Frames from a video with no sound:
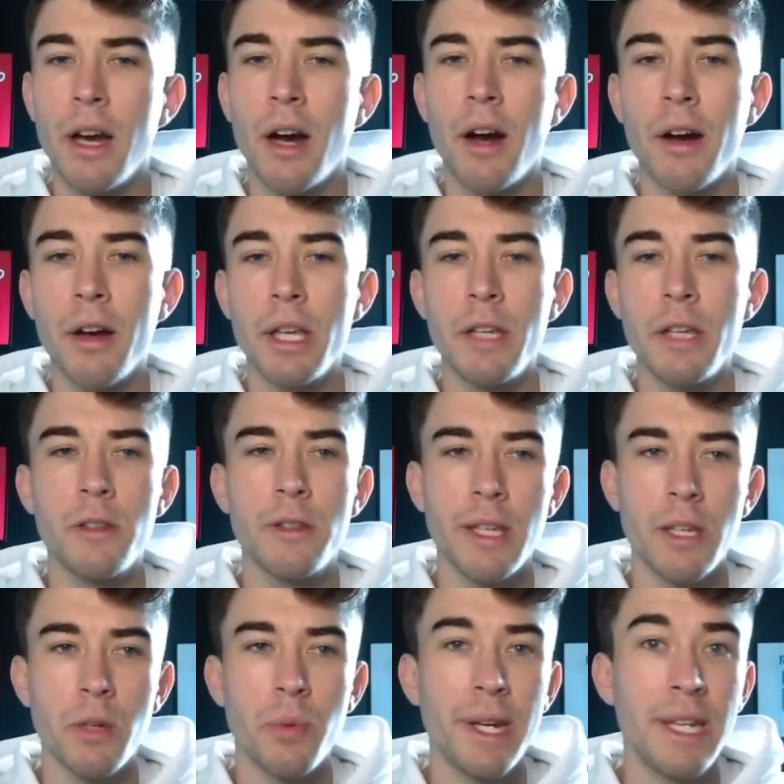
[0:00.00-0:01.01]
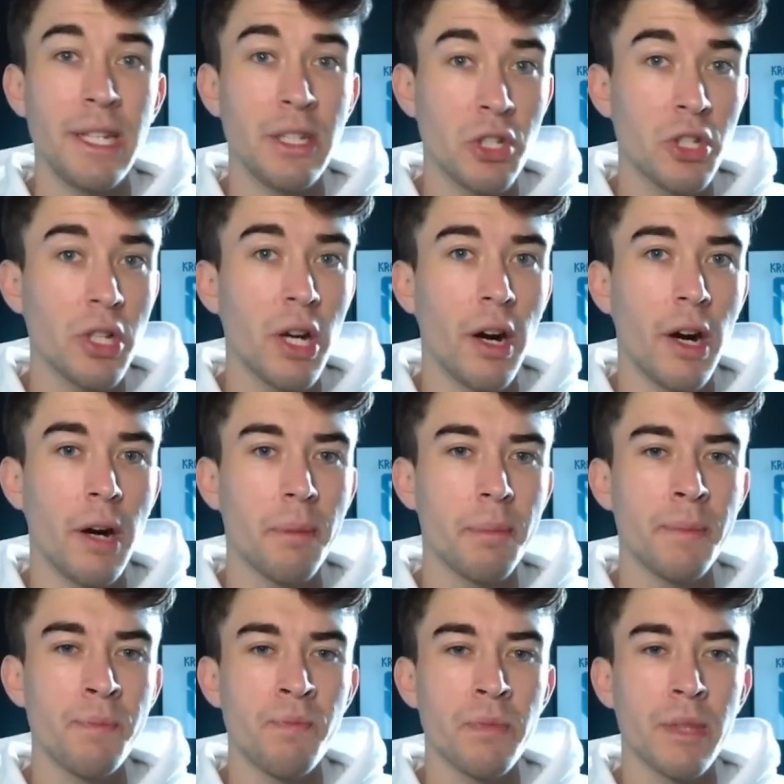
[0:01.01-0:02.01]
I think when he's sharp,
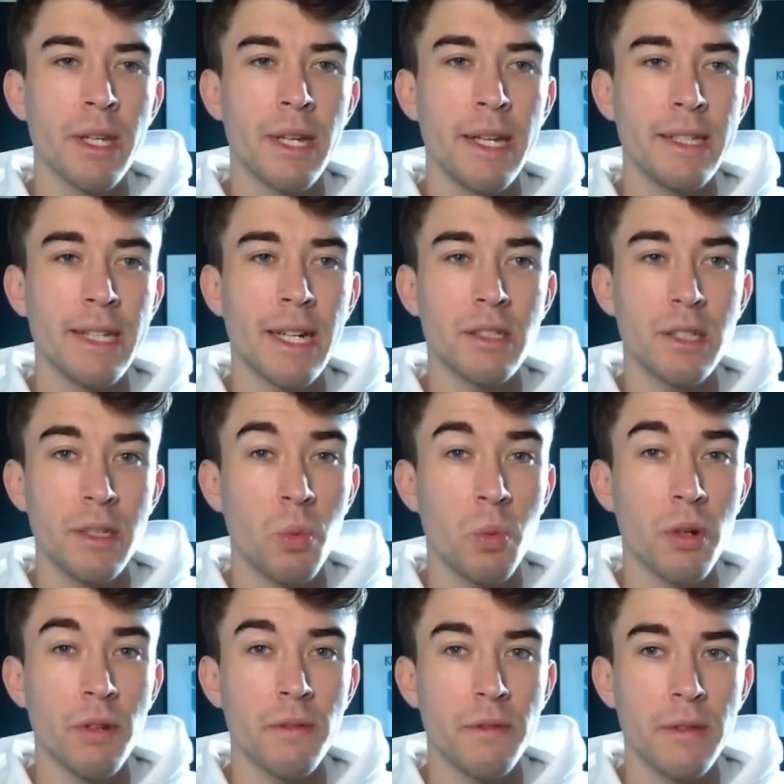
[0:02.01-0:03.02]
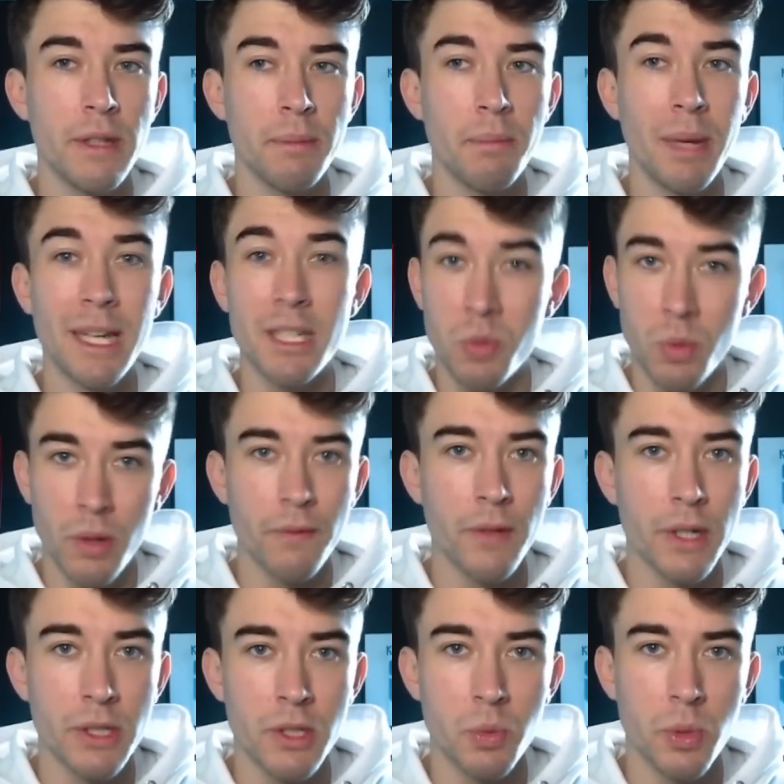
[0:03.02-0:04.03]
he's actually one of the best one
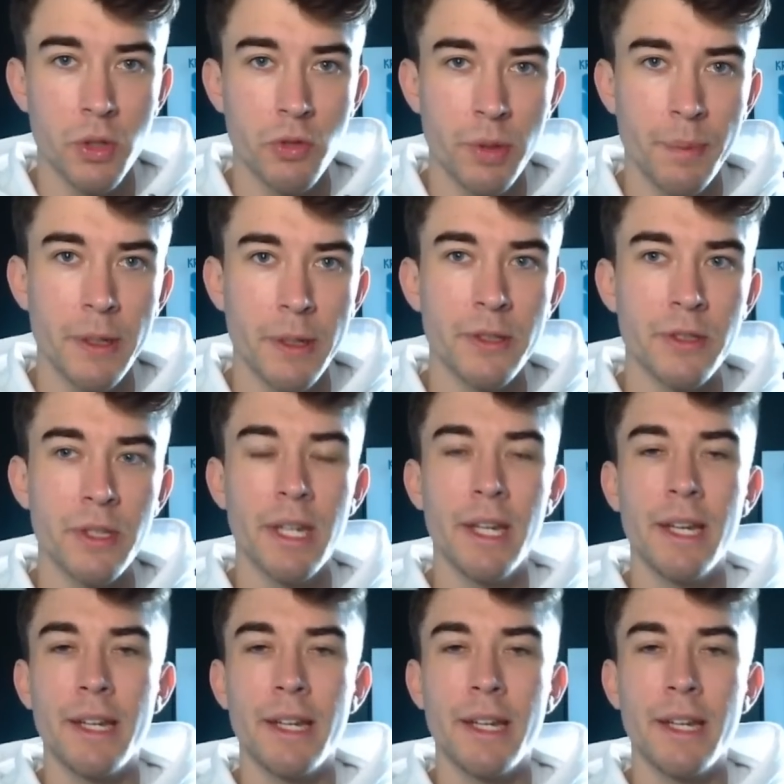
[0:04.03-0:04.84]
versus one dribblers.